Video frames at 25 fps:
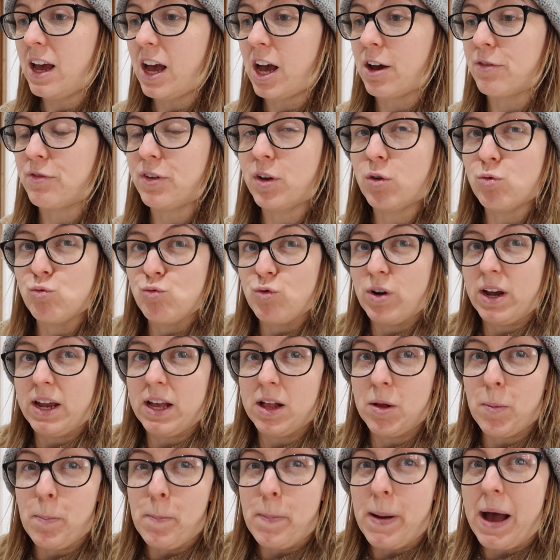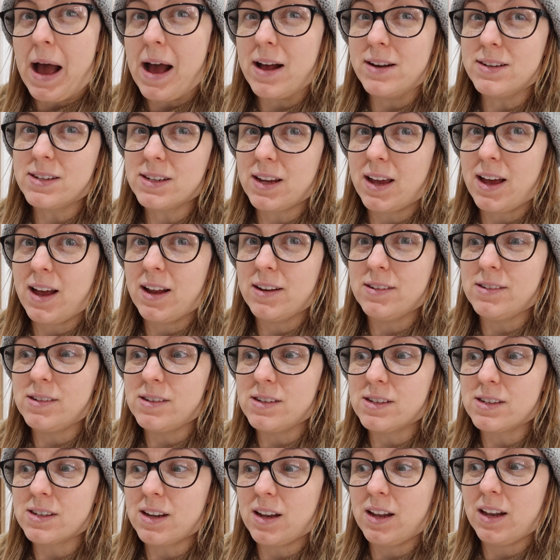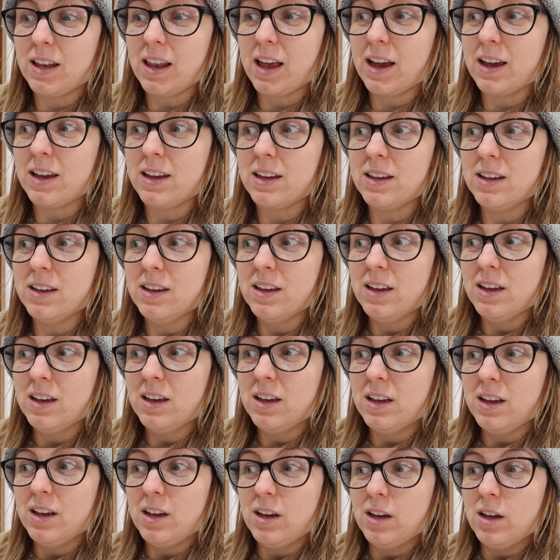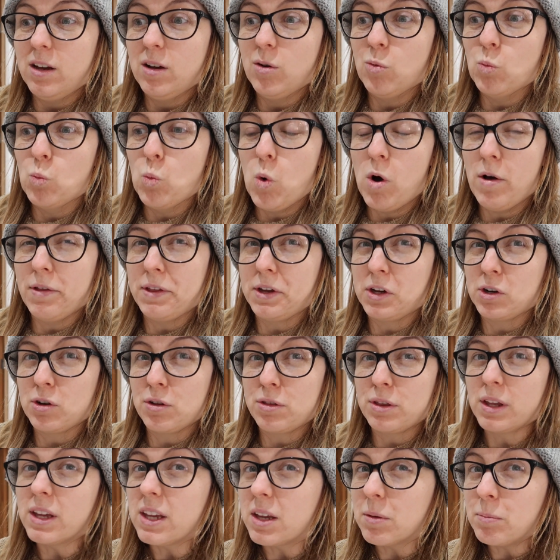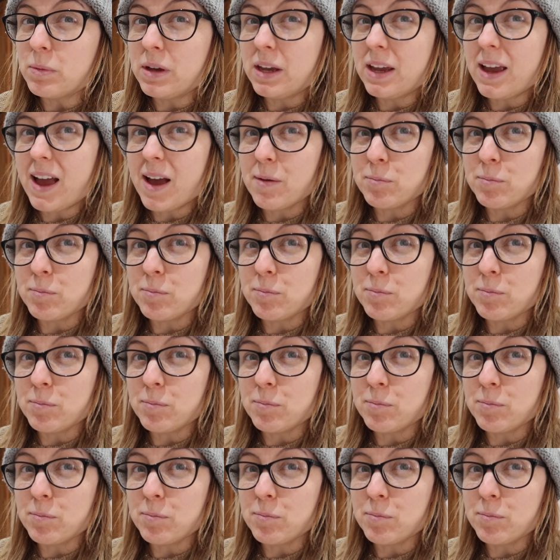I feel real bad and like what are they going to think of me?